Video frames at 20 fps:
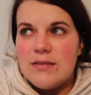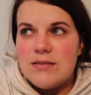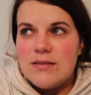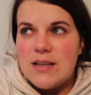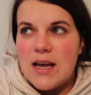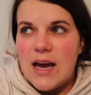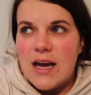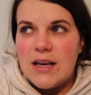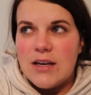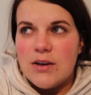
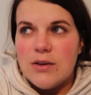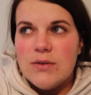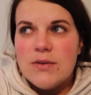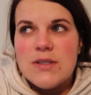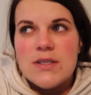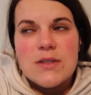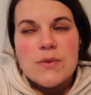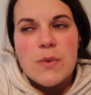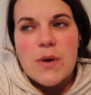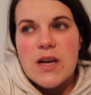
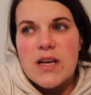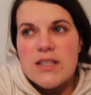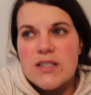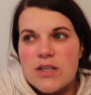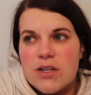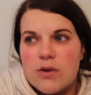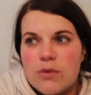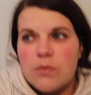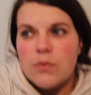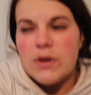diagnosis was,
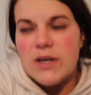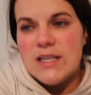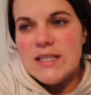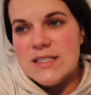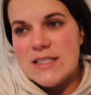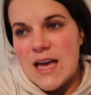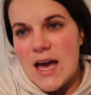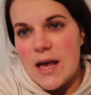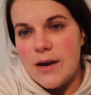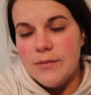or what he
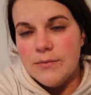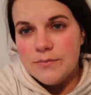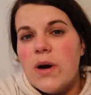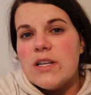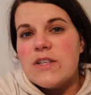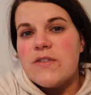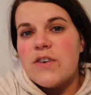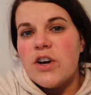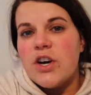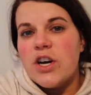said,
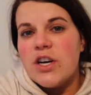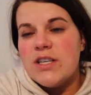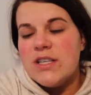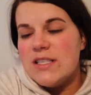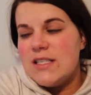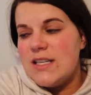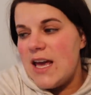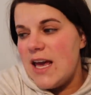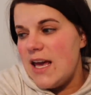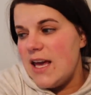was for her
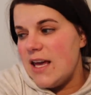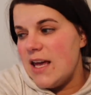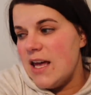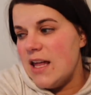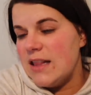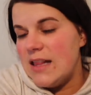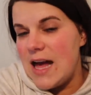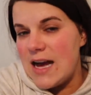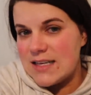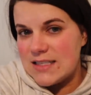to
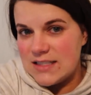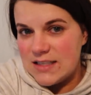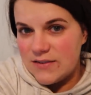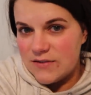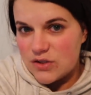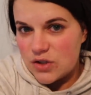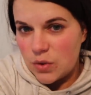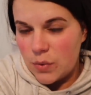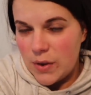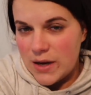take
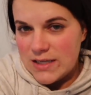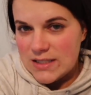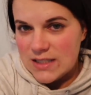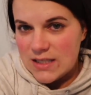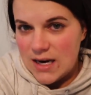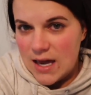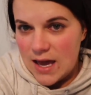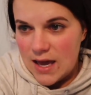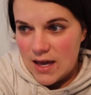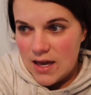laxatives twice
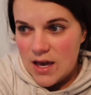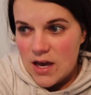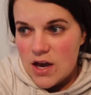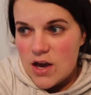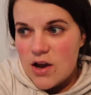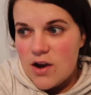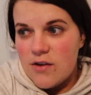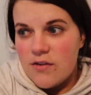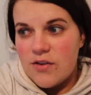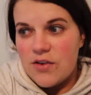a day
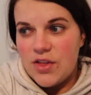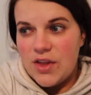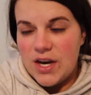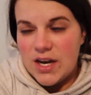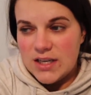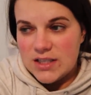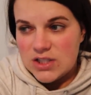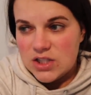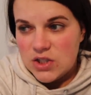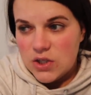for the
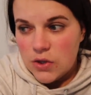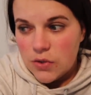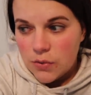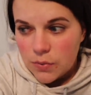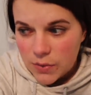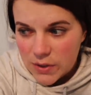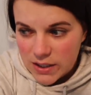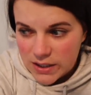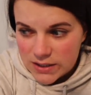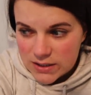next 2
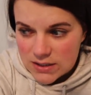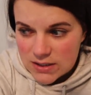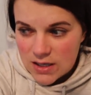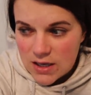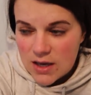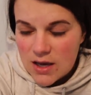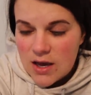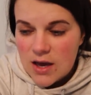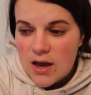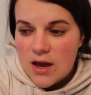
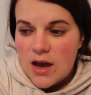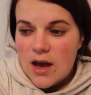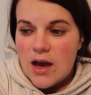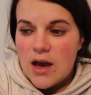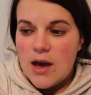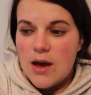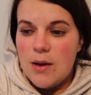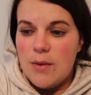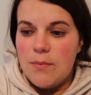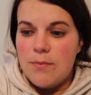weeks.
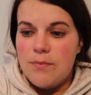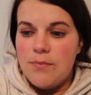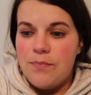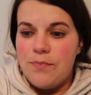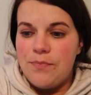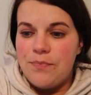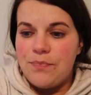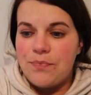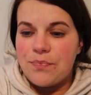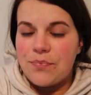
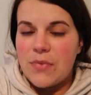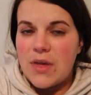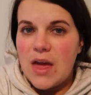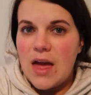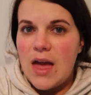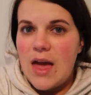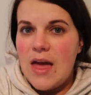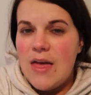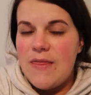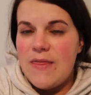
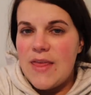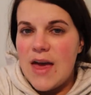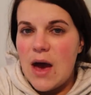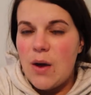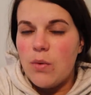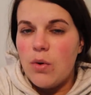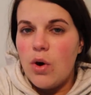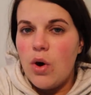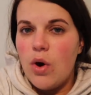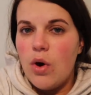And
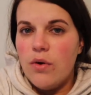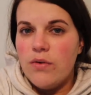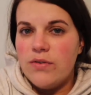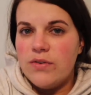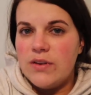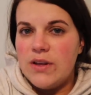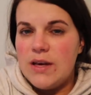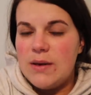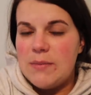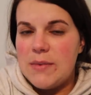that will
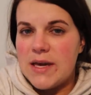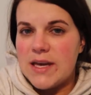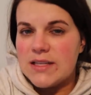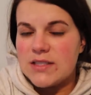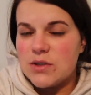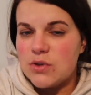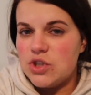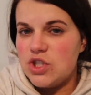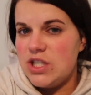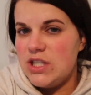hopefully make
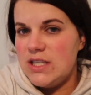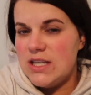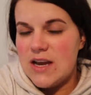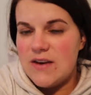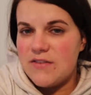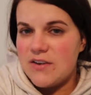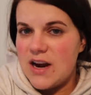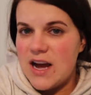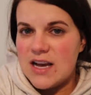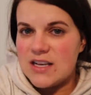it so she
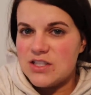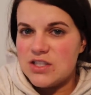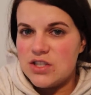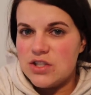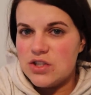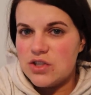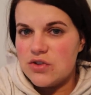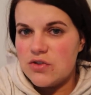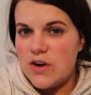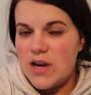never has
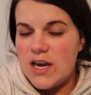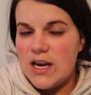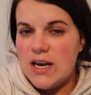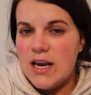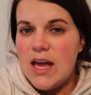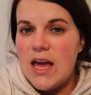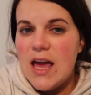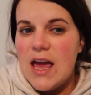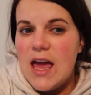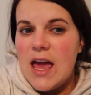to
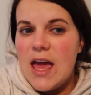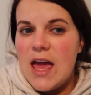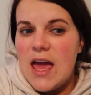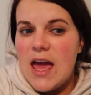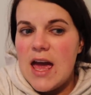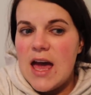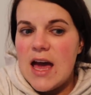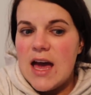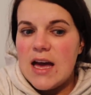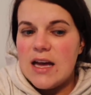strain.
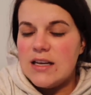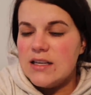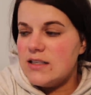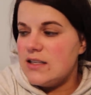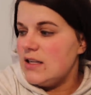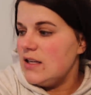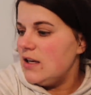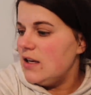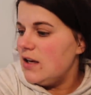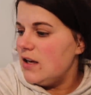
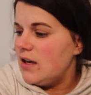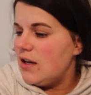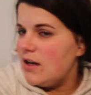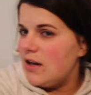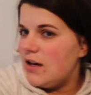And